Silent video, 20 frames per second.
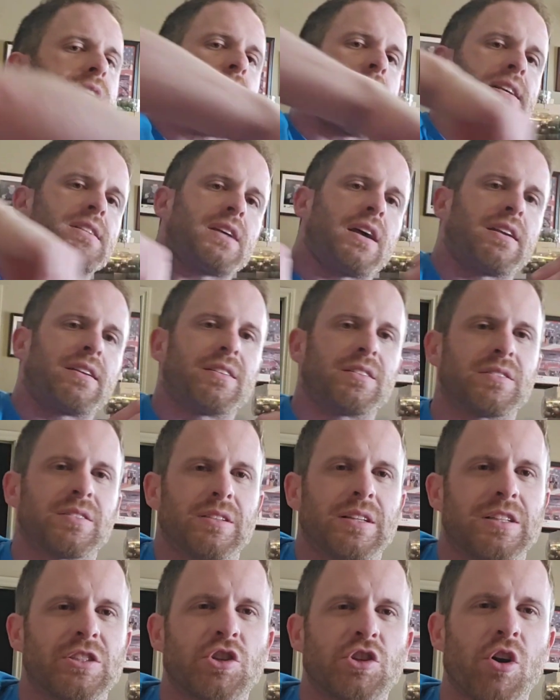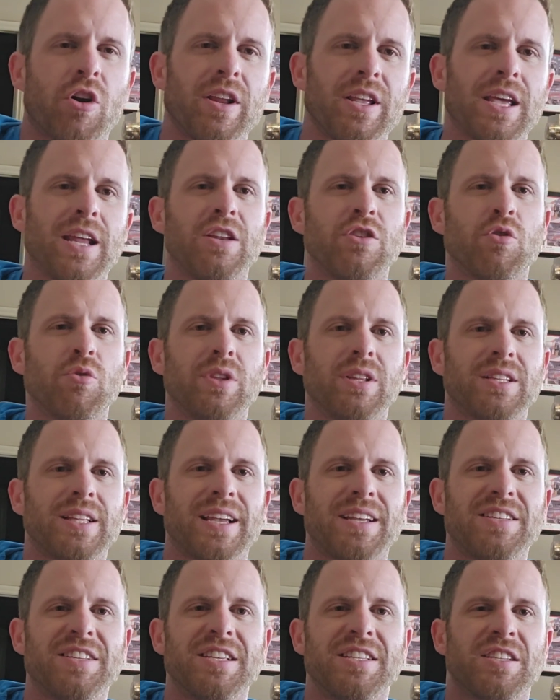and as I started to get to this,
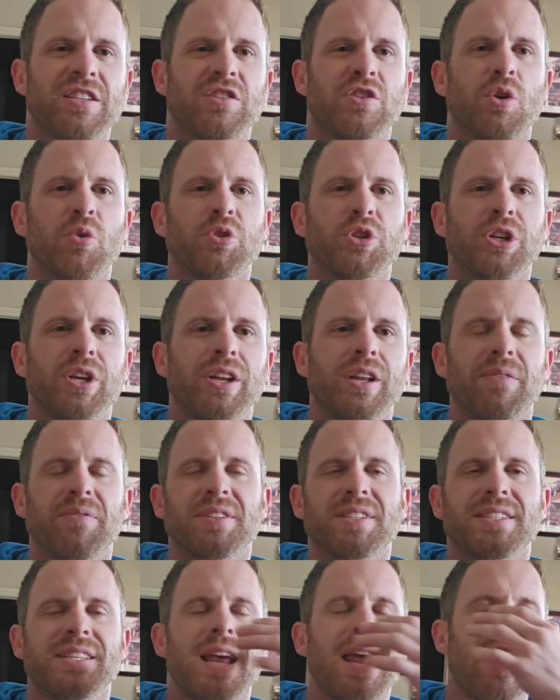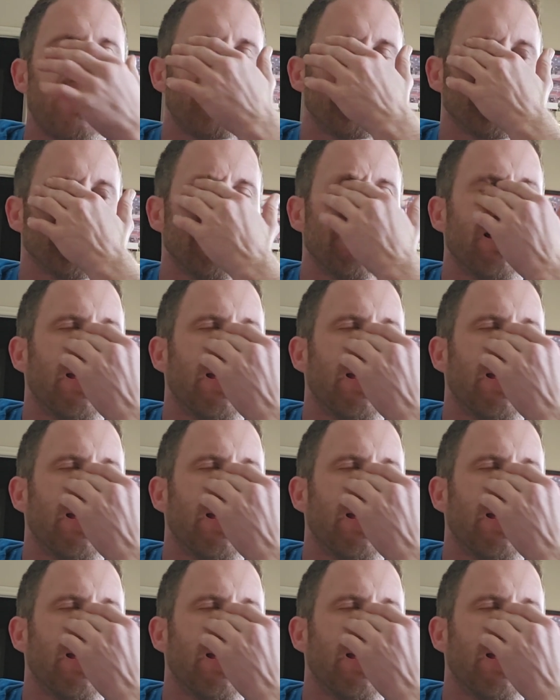like, disassociative state,